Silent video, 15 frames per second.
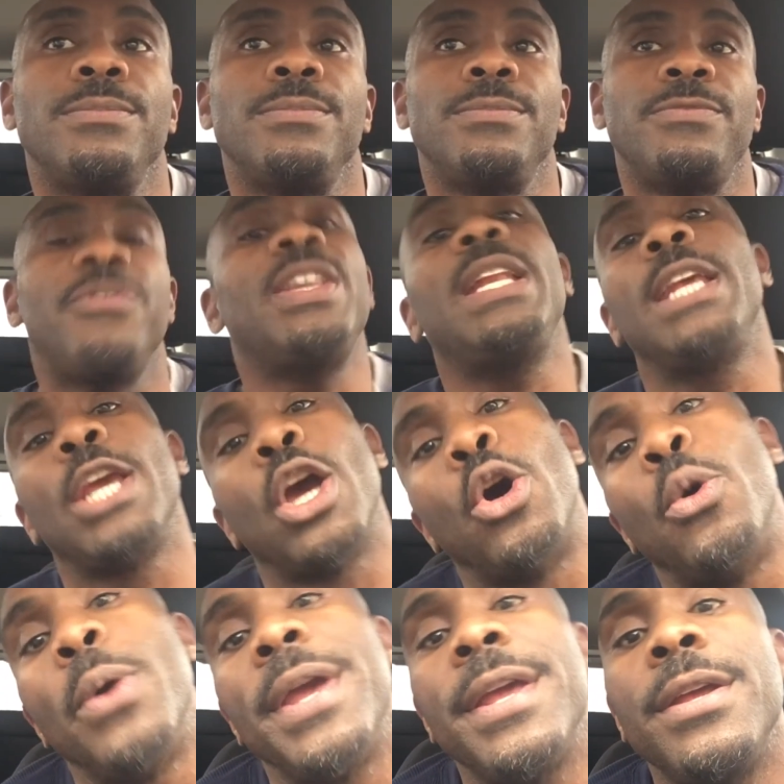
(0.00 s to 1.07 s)

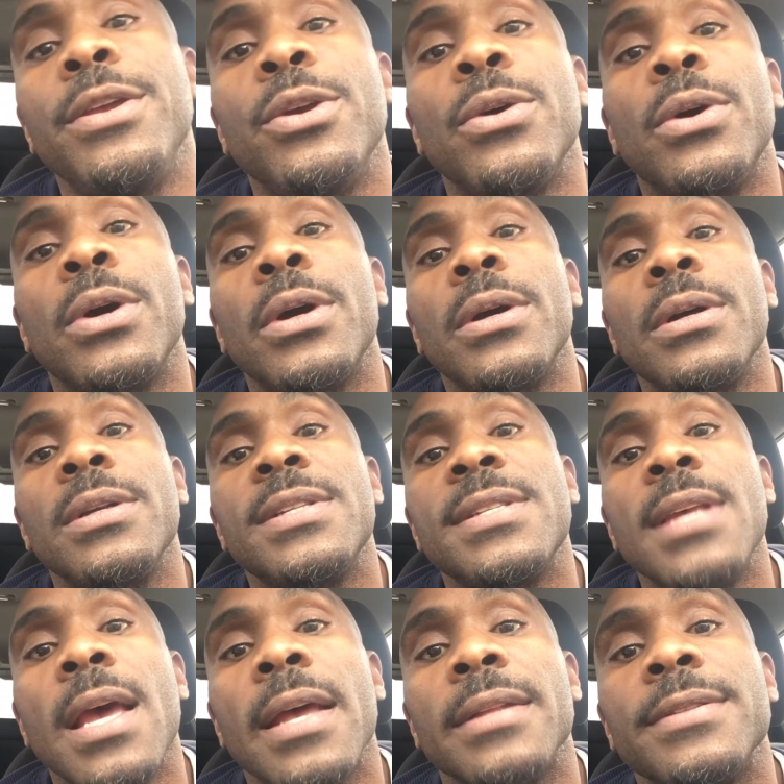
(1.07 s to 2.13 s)
videoing your
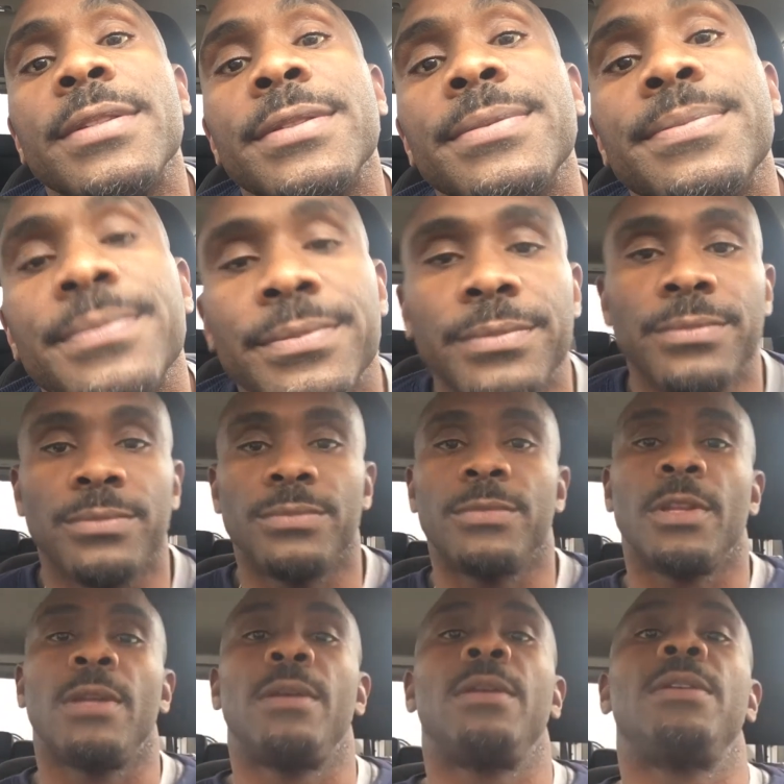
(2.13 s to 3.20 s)
sets.
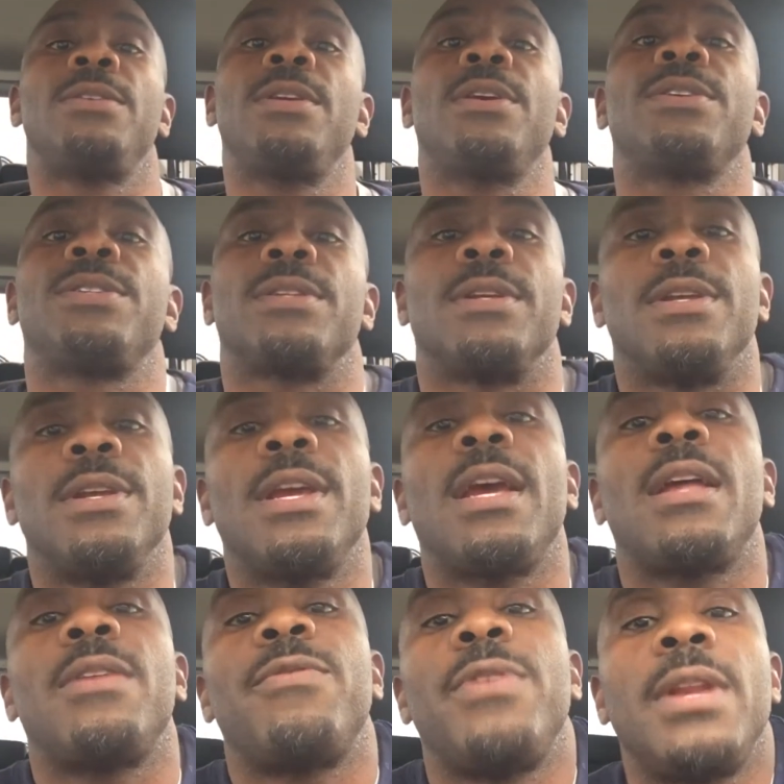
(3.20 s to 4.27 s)
Seriously, you
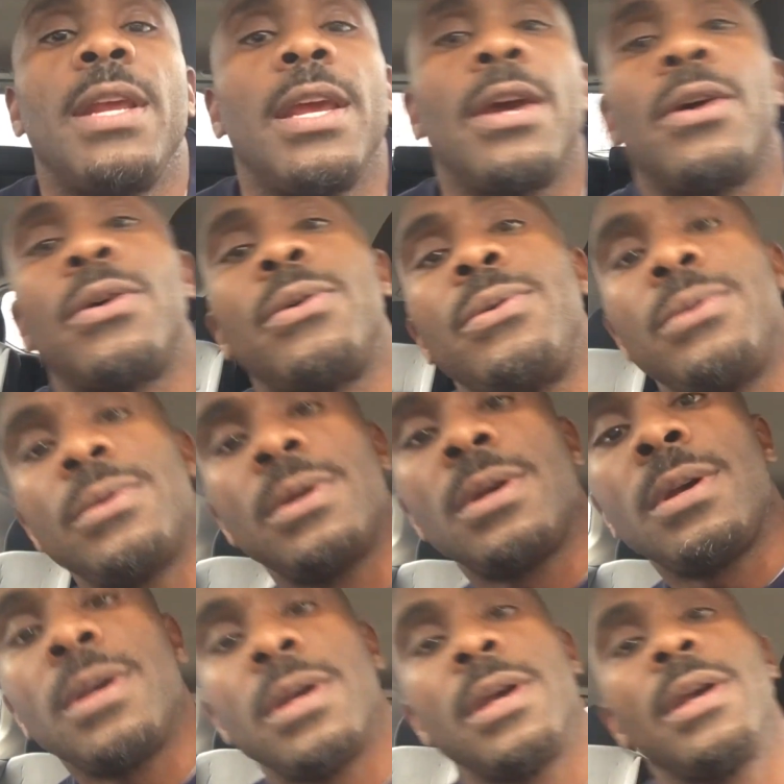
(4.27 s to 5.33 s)
got to video
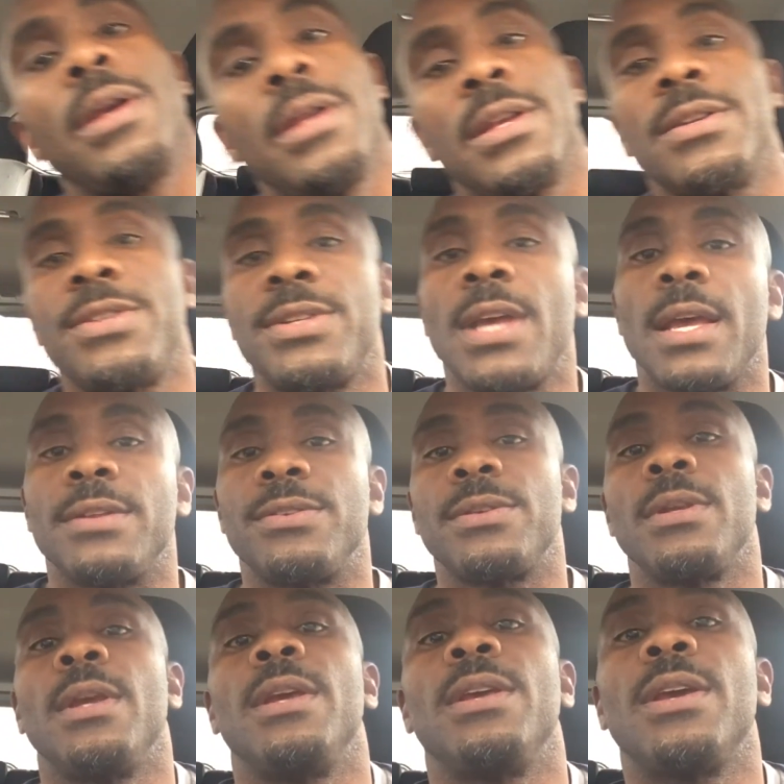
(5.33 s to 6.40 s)
your sets.
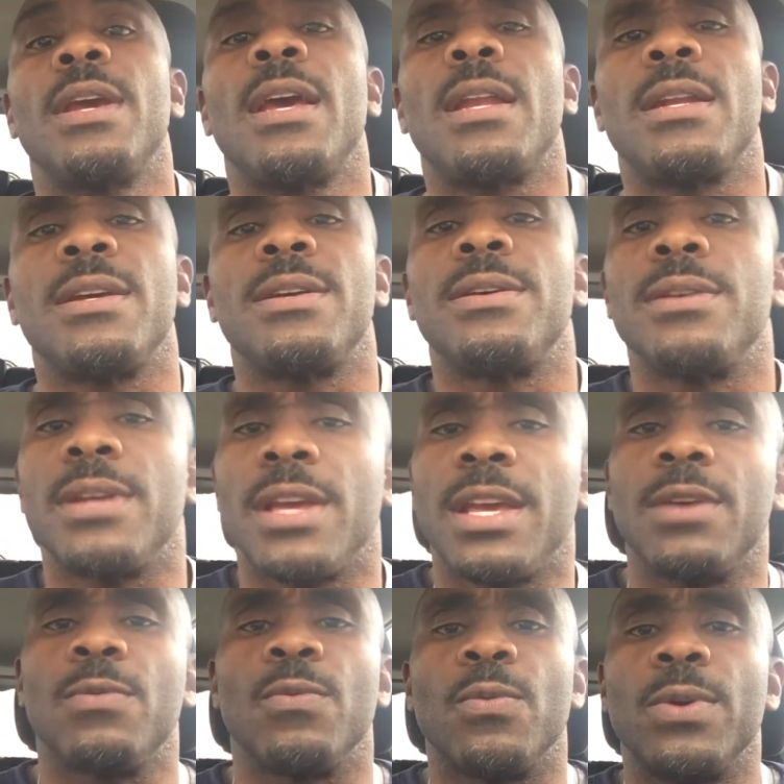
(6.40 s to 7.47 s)
You got to
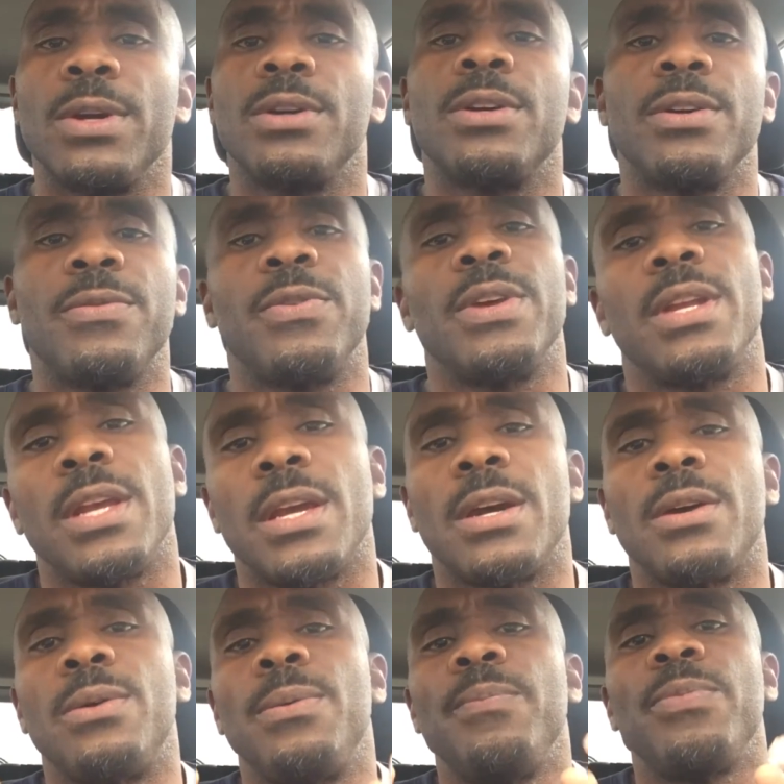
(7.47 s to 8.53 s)
get real good
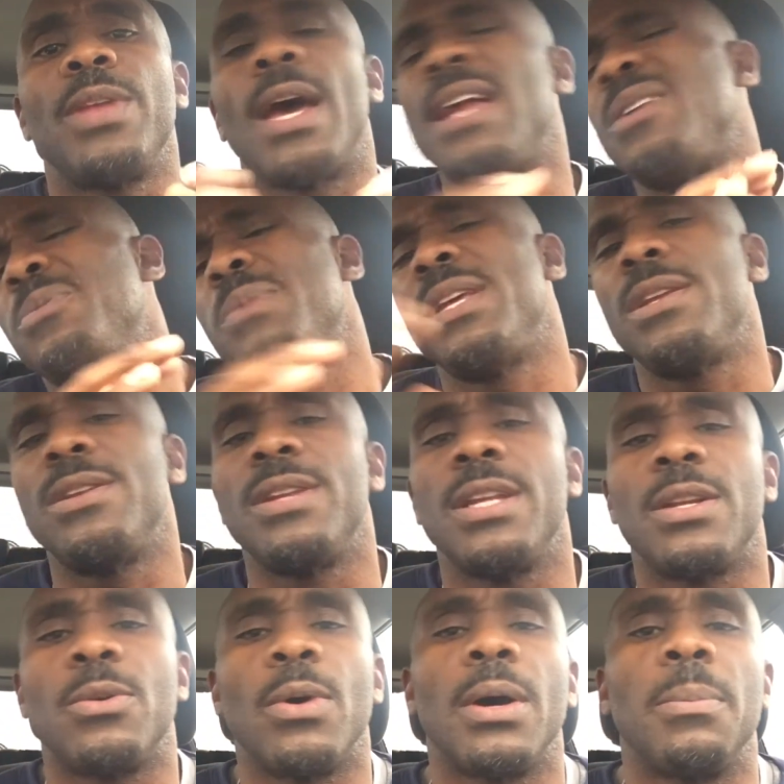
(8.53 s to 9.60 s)
video. I don't mean you need to
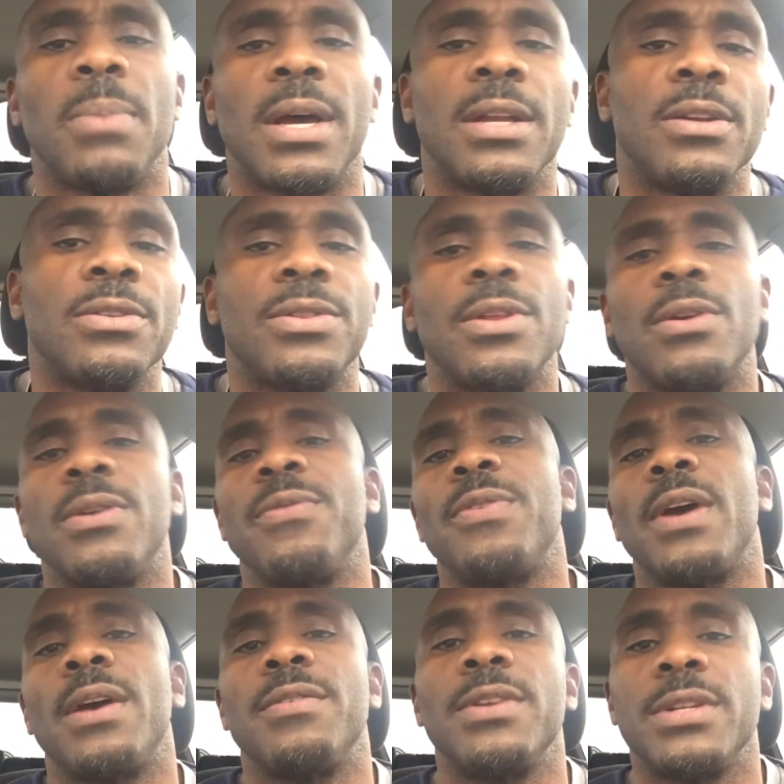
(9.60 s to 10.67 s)
go out and buy no
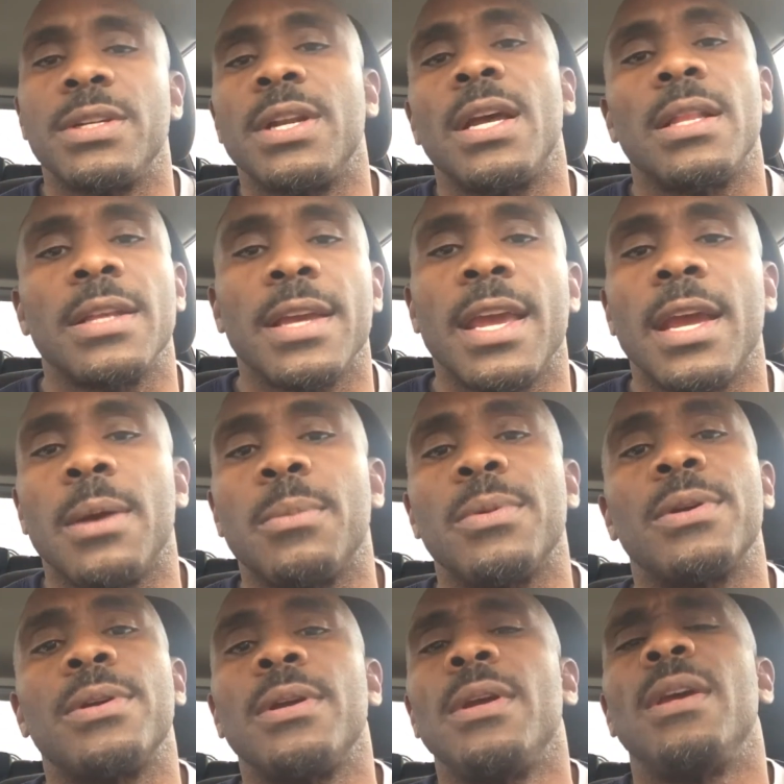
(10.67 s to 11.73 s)
$3,500
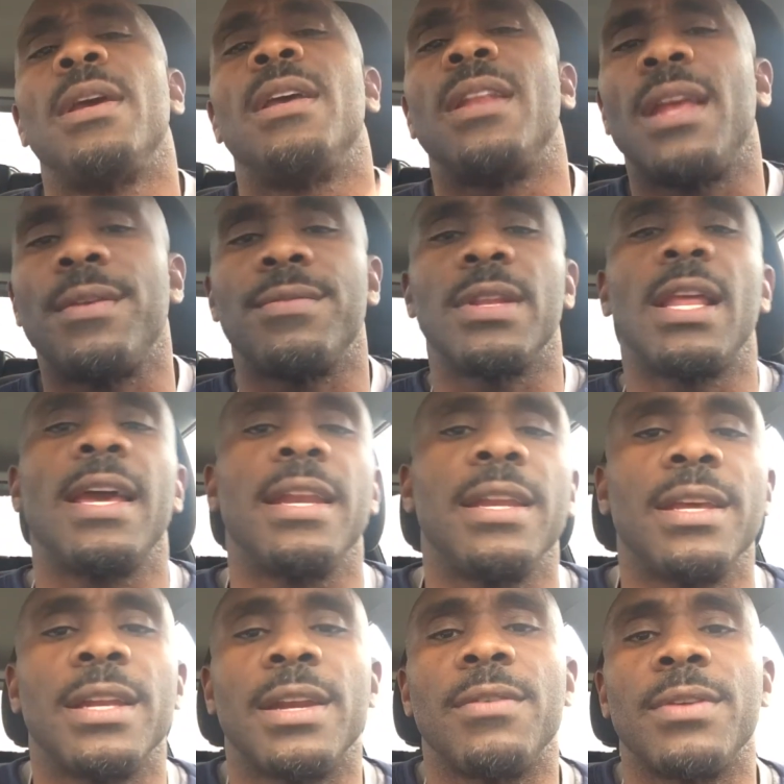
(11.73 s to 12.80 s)
camera and have lighting
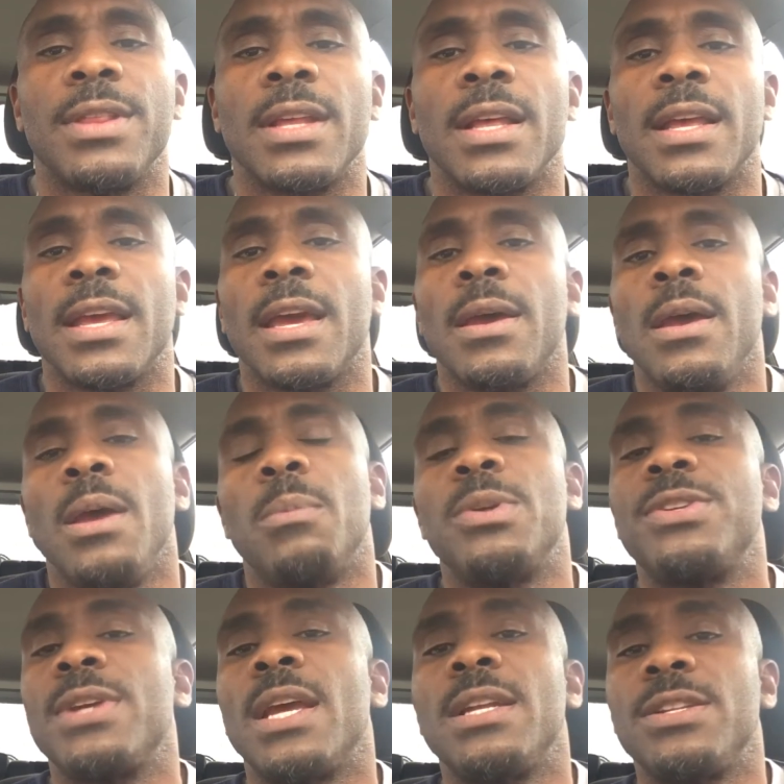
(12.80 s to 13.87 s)
and everything like that, but
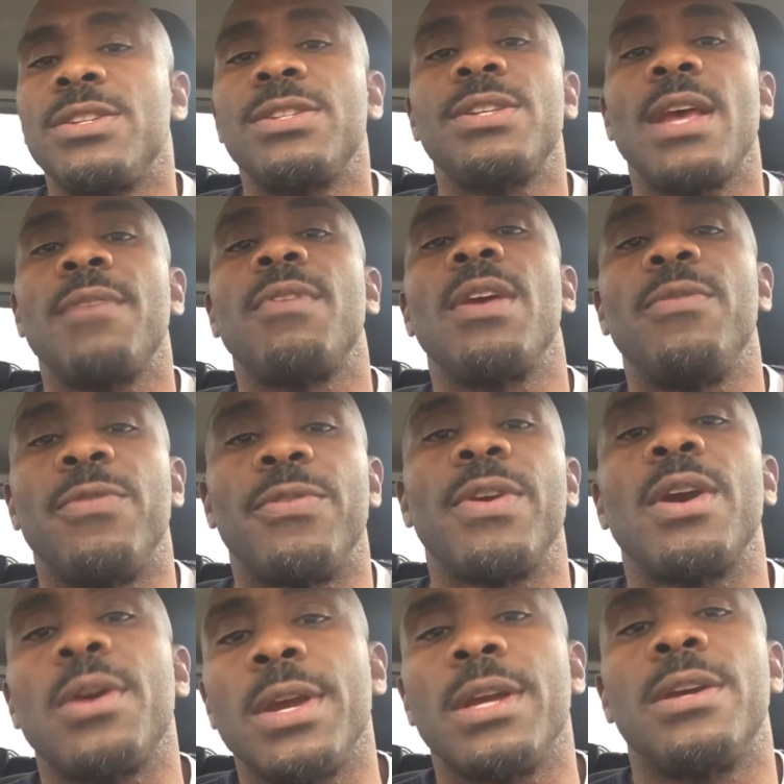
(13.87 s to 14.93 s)
you got to just have a
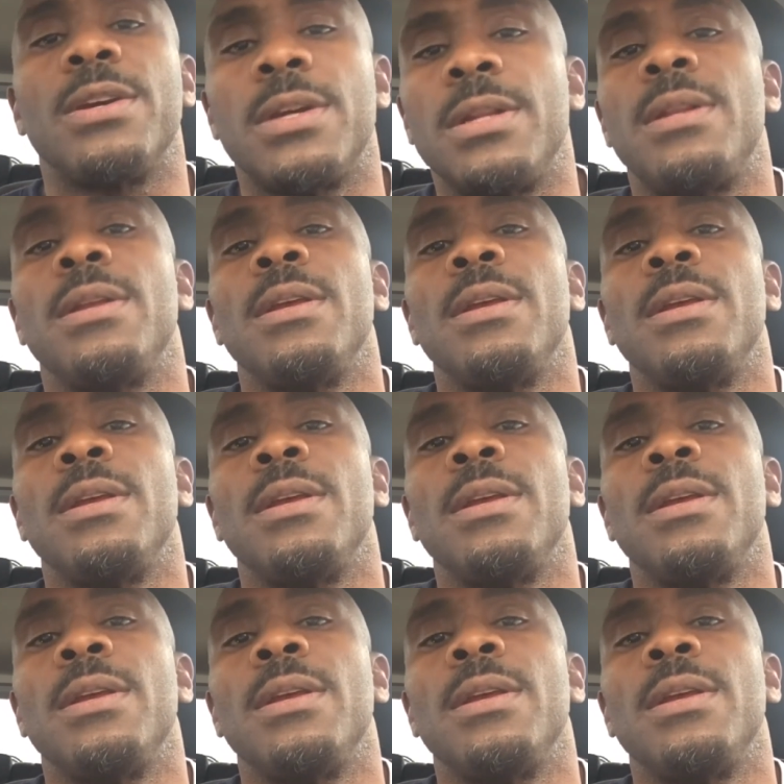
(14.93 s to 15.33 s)
very good,